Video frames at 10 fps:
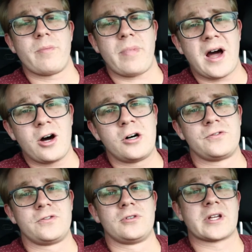
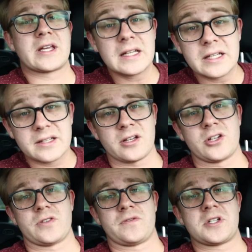powerful healing
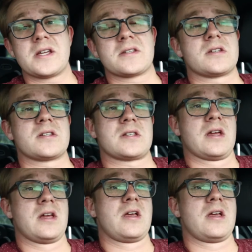touch of Jesus